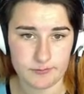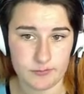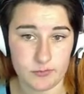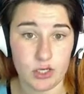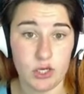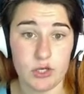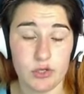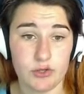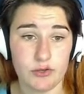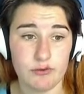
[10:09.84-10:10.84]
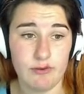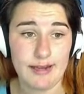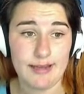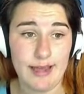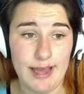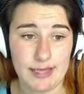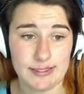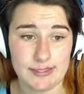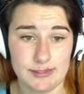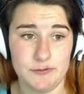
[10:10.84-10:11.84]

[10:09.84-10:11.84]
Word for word: You're an erratic active.